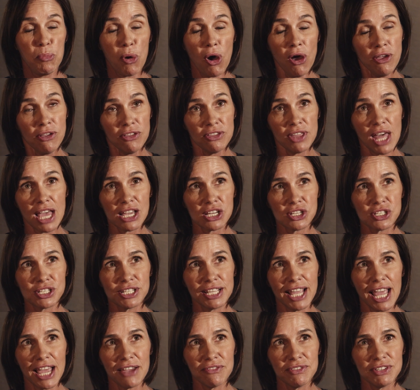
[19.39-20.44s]
Both
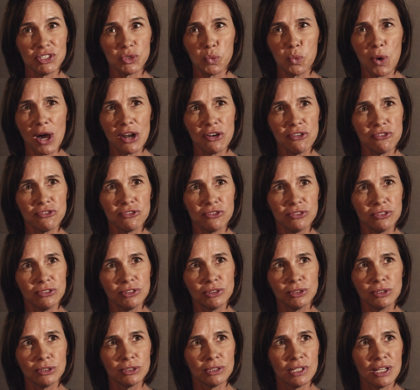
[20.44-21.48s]
actually have this
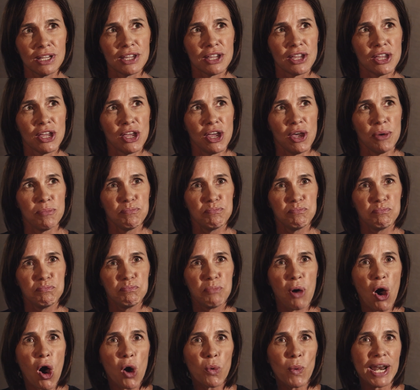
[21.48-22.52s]
wonderful
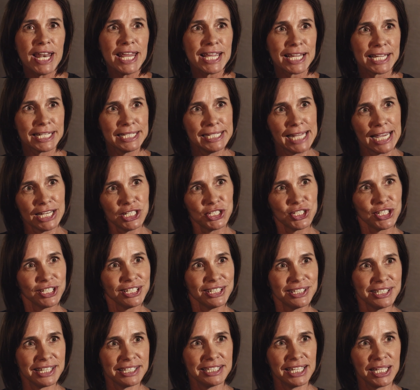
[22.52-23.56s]
poetic
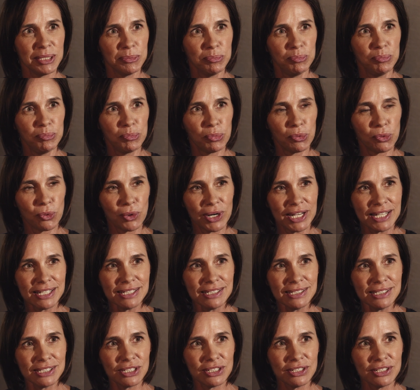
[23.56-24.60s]
nature that they
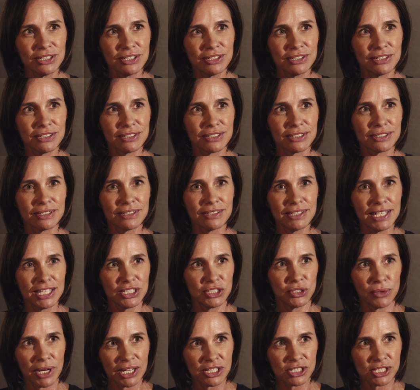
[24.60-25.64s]
bring to their
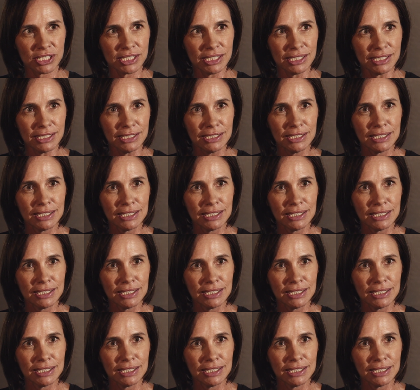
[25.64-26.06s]
direction.